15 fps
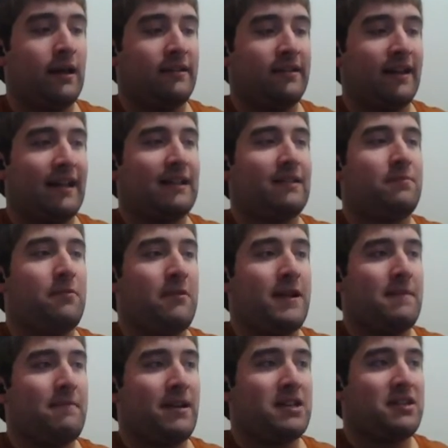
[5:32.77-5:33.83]
So yeah, that's
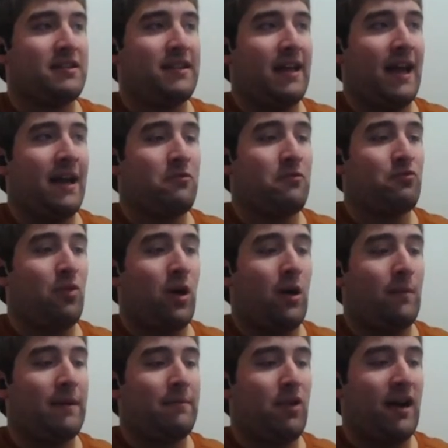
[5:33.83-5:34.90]
pretty much the
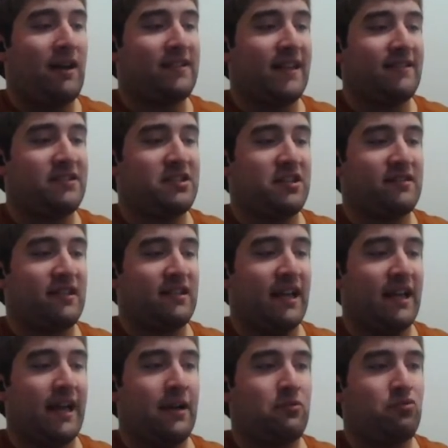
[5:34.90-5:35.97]
enrollment process. Just
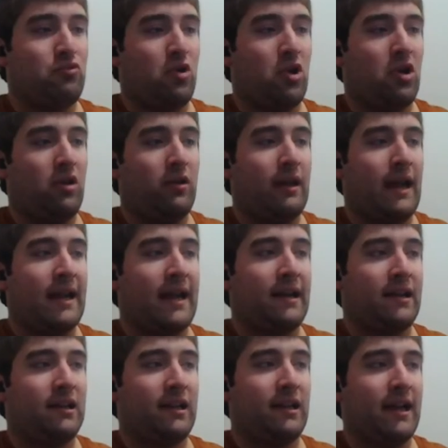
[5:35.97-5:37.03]
click enroll, and
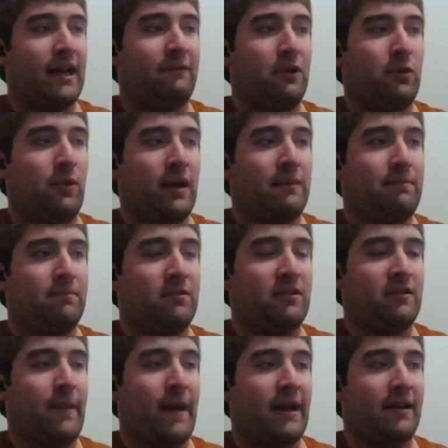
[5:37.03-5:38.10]
then click if you want to
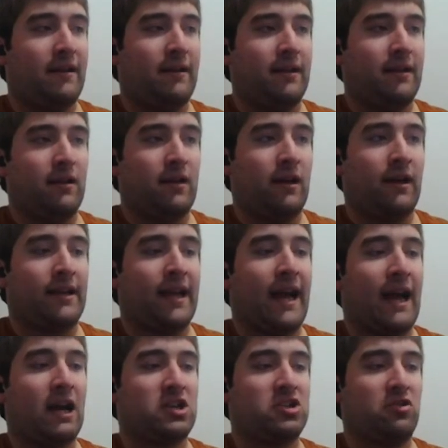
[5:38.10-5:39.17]
spend on
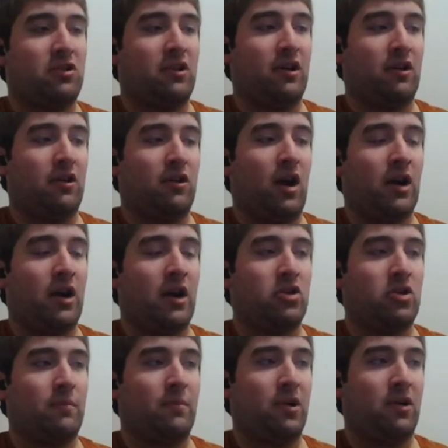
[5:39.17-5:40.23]
casual or
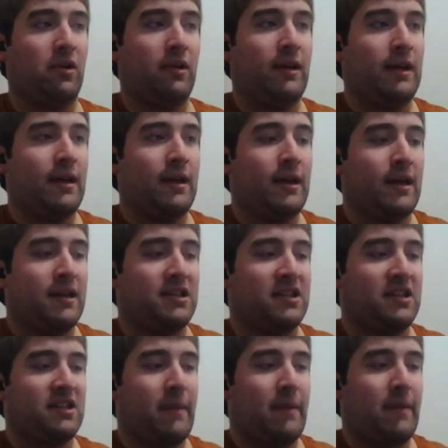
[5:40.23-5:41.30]
honorable,
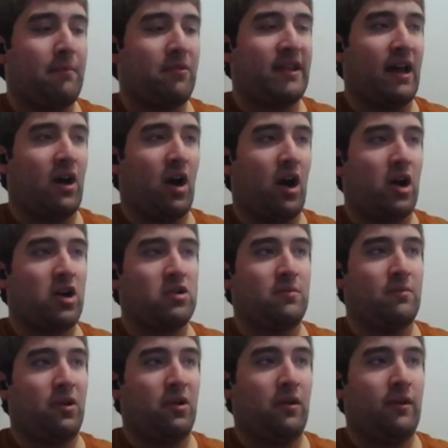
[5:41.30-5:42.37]
just remember that
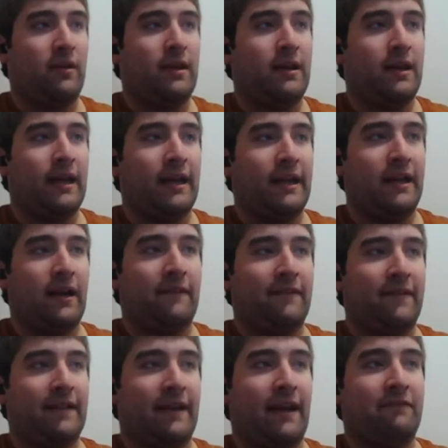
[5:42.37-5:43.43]
honorable. You have,
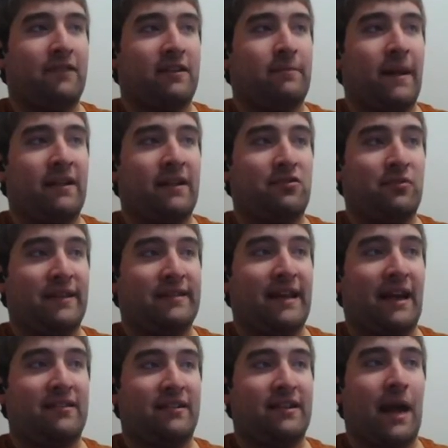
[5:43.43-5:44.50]
you have to spend
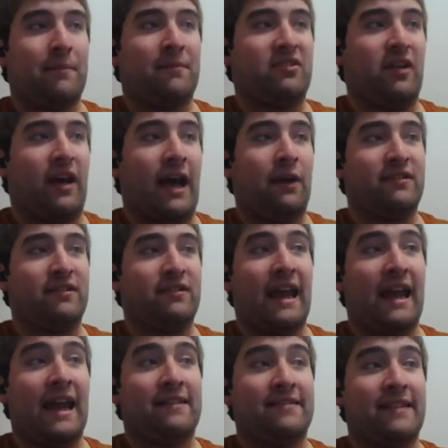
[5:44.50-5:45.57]
3,000 diamonds. So I was
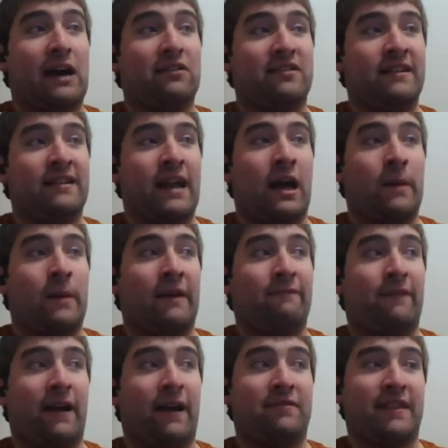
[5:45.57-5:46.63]
at 8,000, now I'm
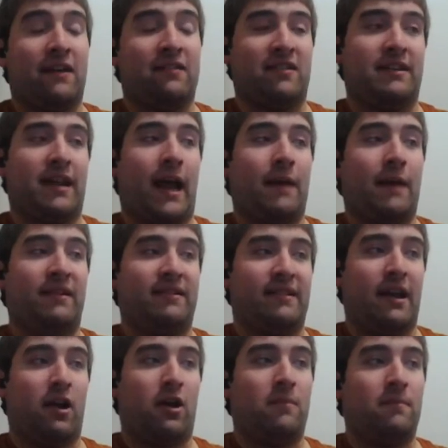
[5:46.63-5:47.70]
at 5,000 diamonds
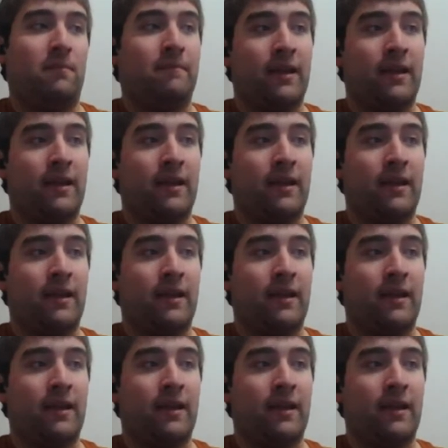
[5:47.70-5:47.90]
there.